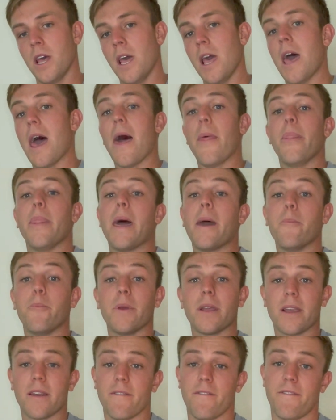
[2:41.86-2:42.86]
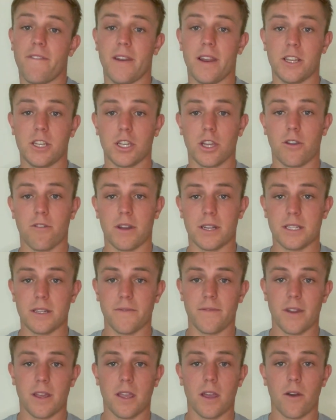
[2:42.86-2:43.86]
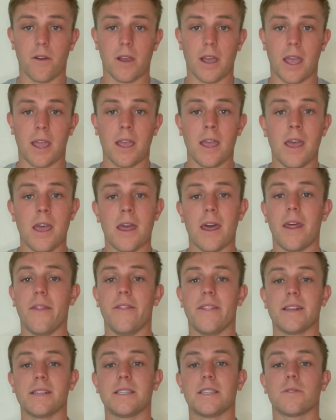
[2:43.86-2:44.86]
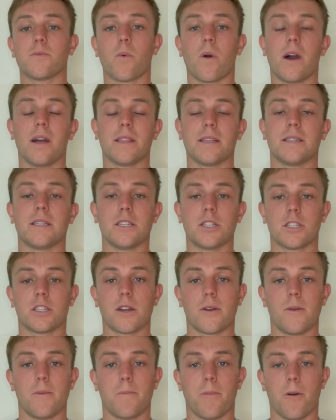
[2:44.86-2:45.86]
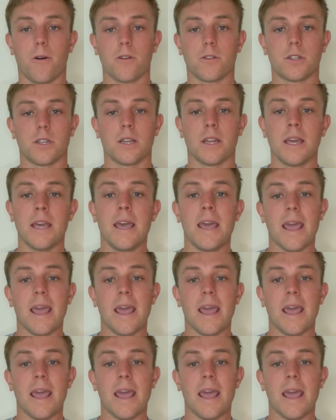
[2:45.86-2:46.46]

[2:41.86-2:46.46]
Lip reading: and then we can finish aggressively, okay? And this is why this is so important.